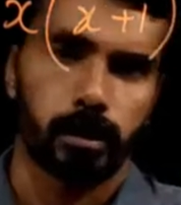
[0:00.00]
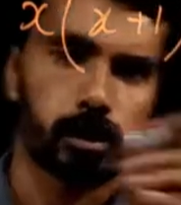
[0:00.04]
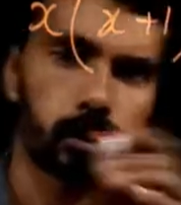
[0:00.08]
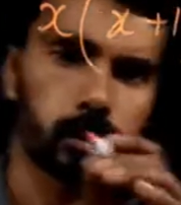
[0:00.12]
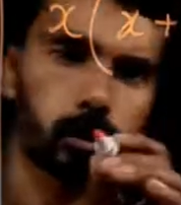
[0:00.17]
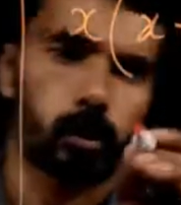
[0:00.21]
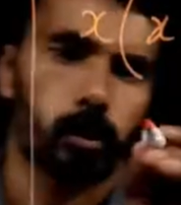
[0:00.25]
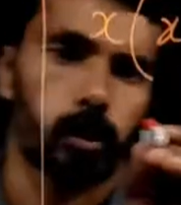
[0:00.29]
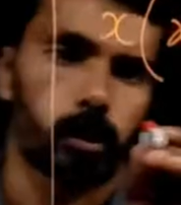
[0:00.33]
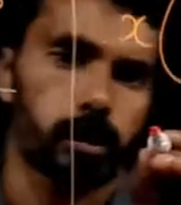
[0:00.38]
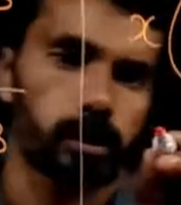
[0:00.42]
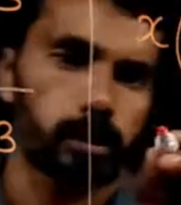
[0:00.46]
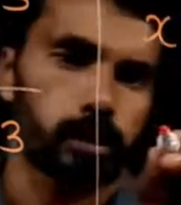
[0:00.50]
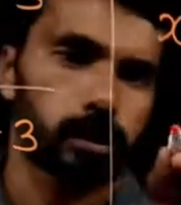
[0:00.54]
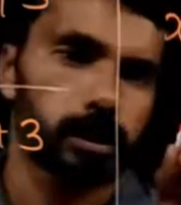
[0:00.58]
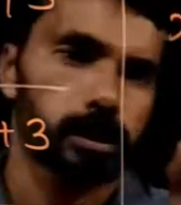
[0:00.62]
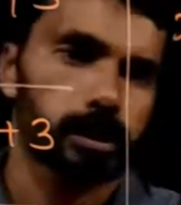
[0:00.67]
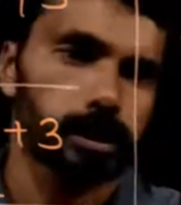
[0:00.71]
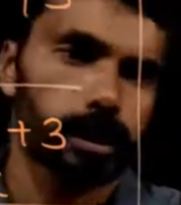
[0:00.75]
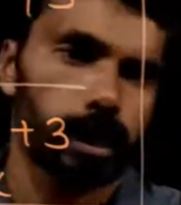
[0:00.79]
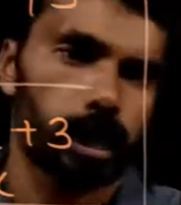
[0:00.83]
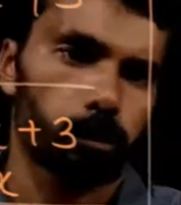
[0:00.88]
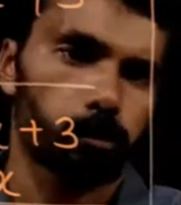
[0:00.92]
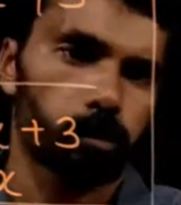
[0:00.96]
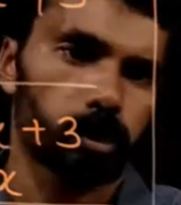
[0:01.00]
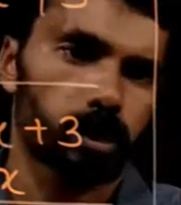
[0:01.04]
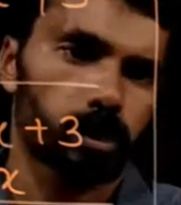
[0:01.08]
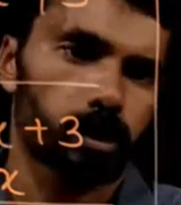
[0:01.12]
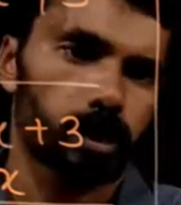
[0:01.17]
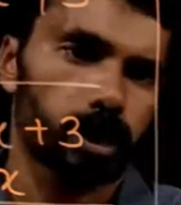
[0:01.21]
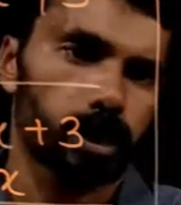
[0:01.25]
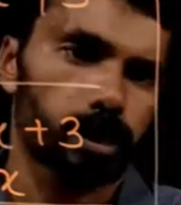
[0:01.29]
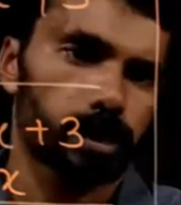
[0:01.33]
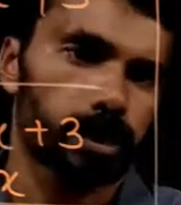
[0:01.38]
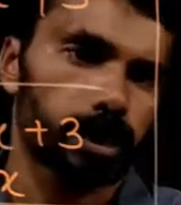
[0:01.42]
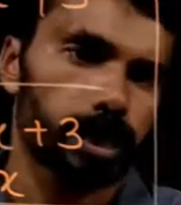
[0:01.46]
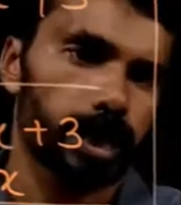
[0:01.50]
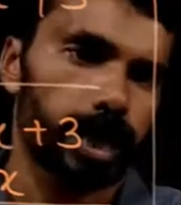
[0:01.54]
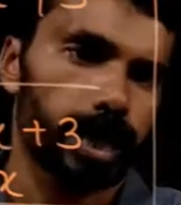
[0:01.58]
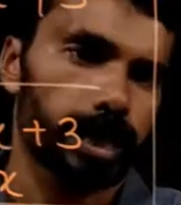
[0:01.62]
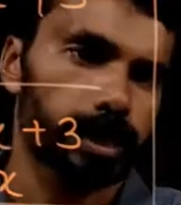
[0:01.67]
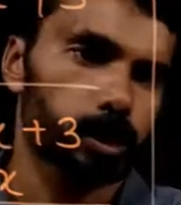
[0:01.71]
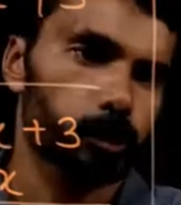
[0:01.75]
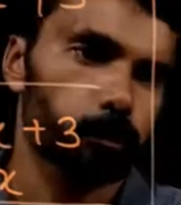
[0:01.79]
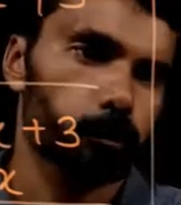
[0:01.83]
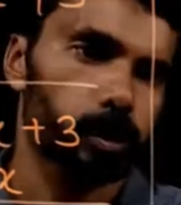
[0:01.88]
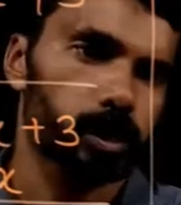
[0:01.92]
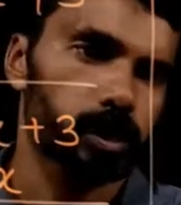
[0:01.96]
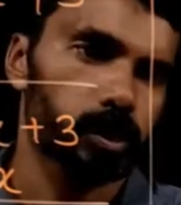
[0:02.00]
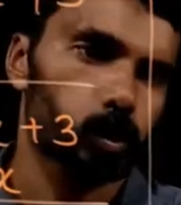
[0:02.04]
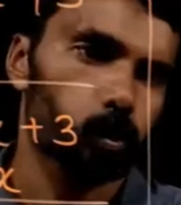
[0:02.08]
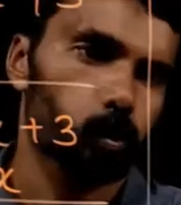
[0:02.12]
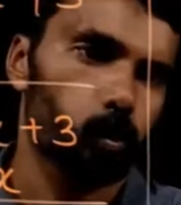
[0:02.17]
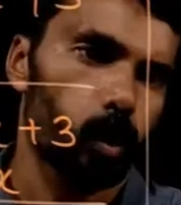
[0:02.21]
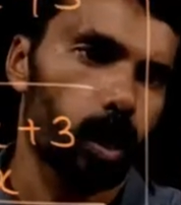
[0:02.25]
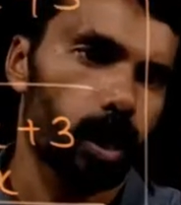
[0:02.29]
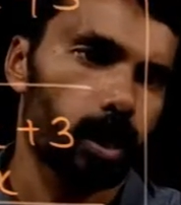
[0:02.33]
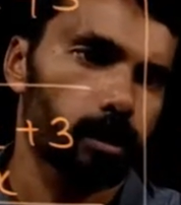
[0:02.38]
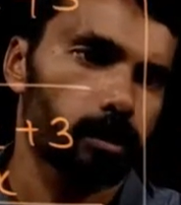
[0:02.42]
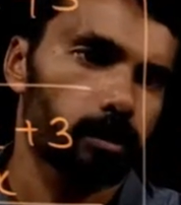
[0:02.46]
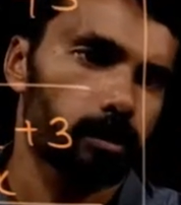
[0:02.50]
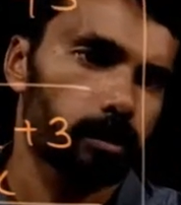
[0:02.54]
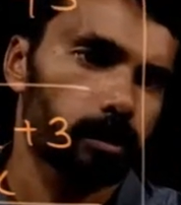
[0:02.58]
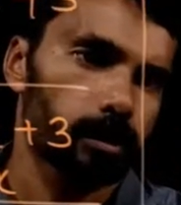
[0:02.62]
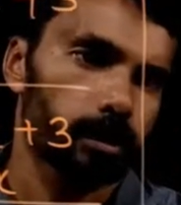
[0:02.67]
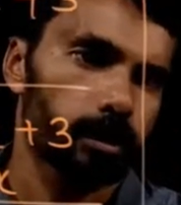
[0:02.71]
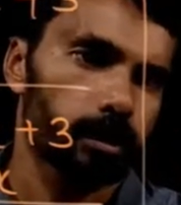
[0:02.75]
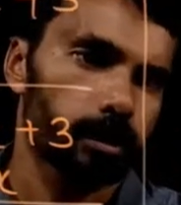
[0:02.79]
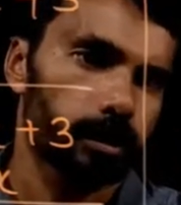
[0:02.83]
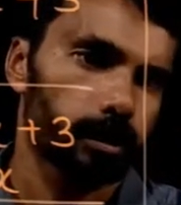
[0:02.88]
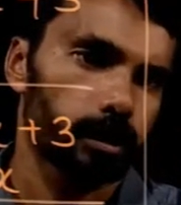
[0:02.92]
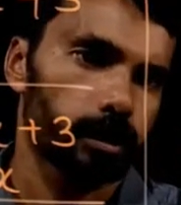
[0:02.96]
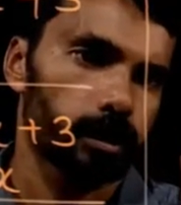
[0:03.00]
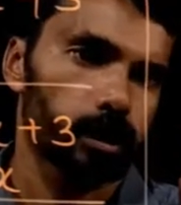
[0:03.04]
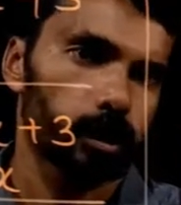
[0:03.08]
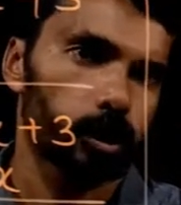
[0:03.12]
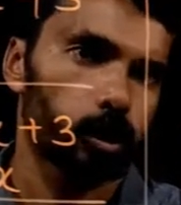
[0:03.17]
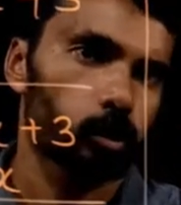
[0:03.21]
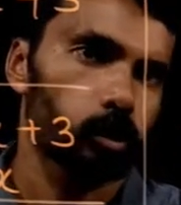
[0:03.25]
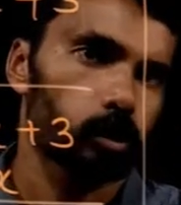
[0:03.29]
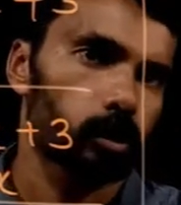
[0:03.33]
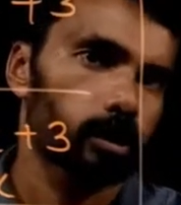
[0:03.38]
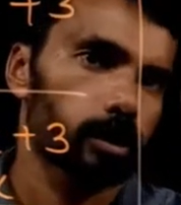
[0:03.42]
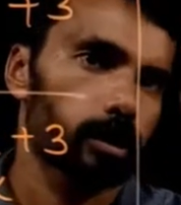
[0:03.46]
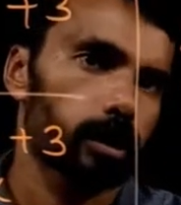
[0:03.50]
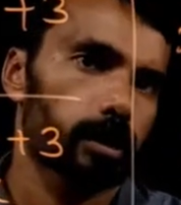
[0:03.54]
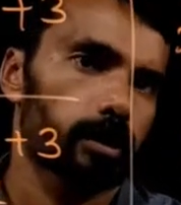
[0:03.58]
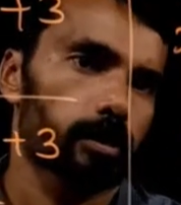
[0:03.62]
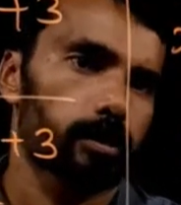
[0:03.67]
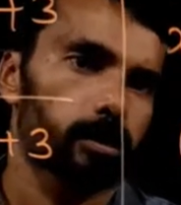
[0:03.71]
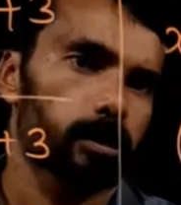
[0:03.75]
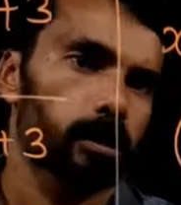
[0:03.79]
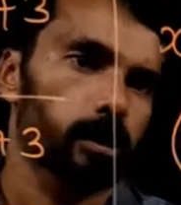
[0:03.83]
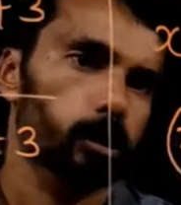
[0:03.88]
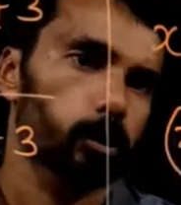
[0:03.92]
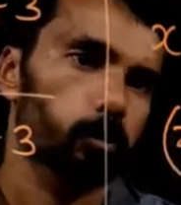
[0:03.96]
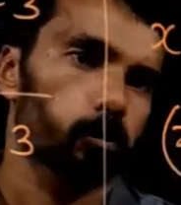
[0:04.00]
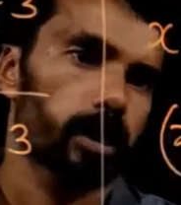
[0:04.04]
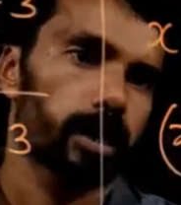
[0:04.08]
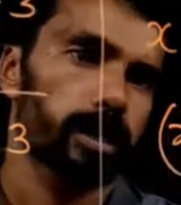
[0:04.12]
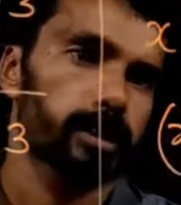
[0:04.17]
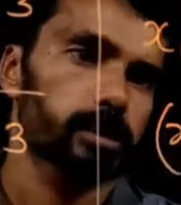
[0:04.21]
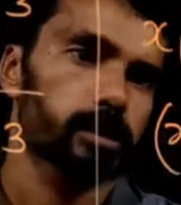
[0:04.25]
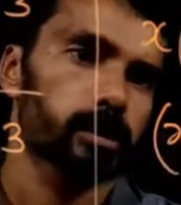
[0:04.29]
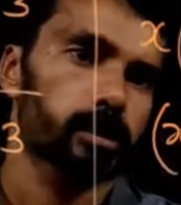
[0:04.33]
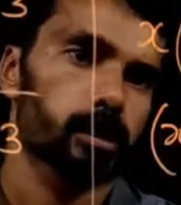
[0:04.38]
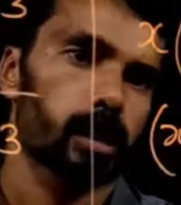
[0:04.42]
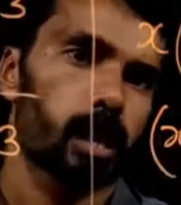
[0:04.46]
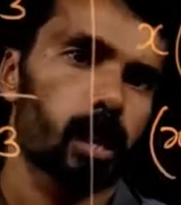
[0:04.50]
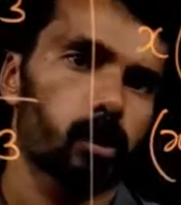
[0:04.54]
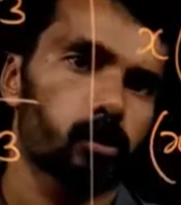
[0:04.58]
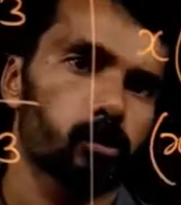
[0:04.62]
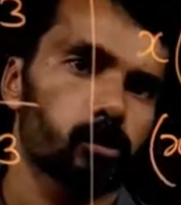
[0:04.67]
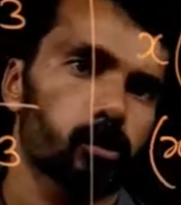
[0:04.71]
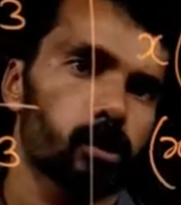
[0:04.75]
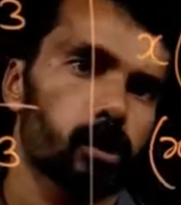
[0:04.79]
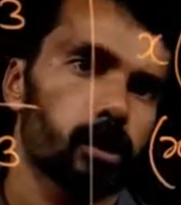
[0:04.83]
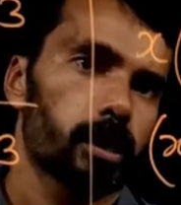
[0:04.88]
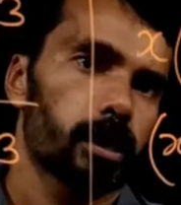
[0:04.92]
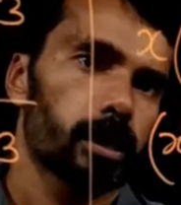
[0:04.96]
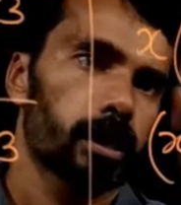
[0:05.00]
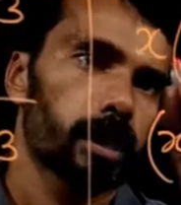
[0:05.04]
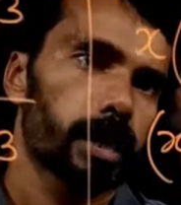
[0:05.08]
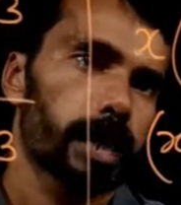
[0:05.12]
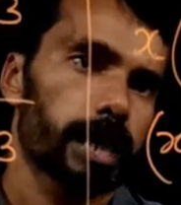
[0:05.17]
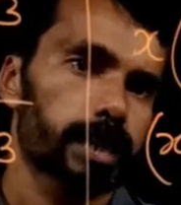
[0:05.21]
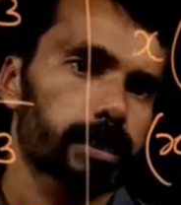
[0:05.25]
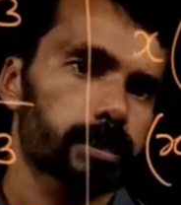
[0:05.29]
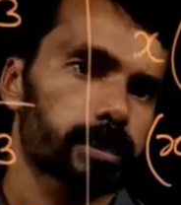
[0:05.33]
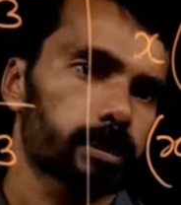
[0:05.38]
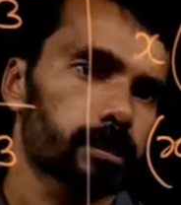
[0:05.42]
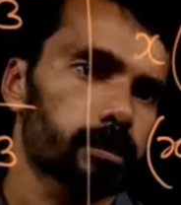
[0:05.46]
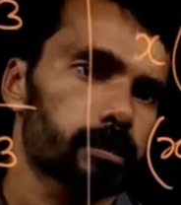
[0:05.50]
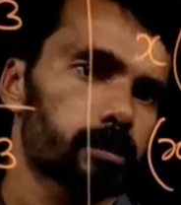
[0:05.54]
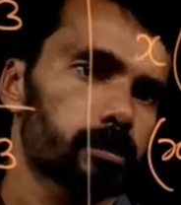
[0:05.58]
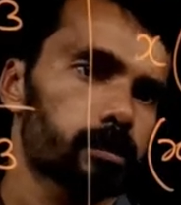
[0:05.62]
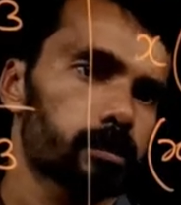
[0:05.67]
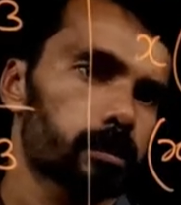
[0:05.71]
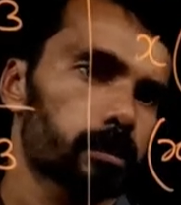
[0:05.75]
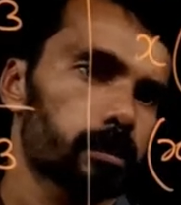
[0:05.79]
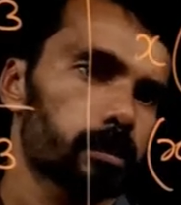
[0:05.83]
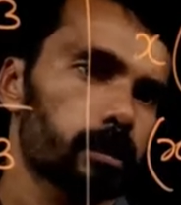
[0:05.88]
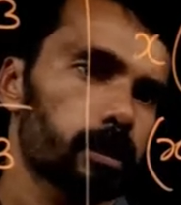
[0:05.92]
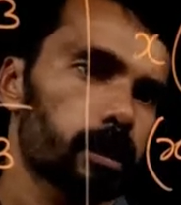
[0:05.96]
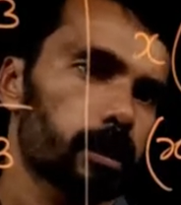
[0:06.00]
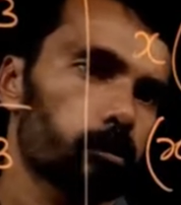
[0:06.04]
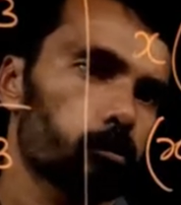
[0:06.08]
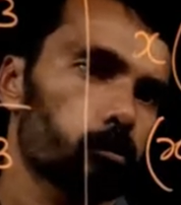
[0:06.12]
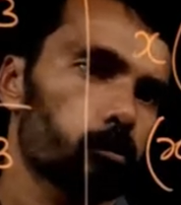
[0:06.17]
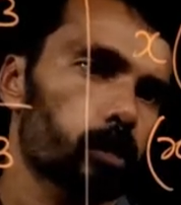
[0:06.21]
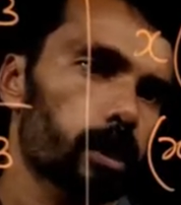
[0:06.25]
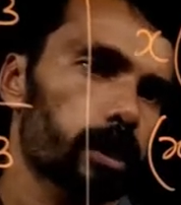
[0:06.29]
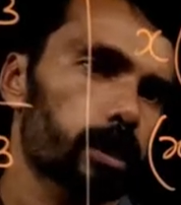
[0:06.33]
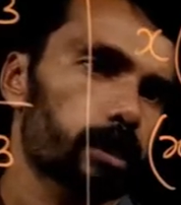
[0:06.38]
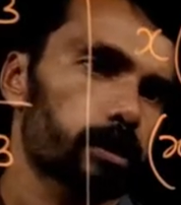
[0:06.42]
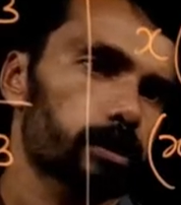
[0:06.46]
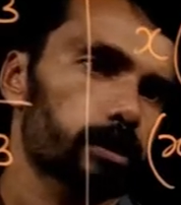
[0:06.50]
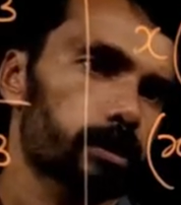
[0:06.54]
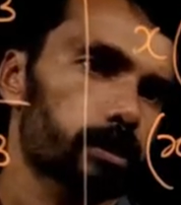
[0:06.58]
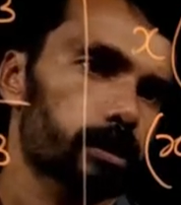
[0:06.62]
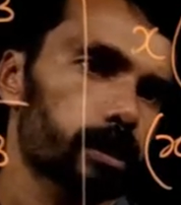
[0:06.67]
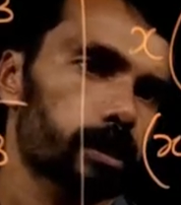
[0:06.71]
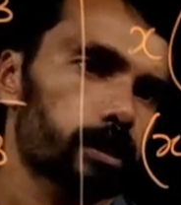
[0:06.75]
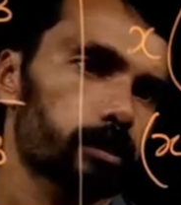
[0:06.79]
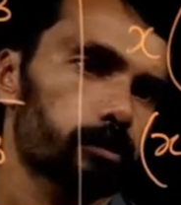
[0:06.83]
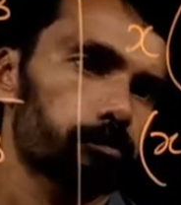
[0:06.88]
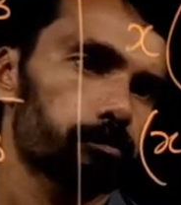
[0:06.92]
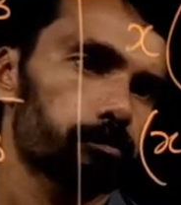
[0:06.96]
So this can be written as x plus 1 into, then there remains now x, then minus 3.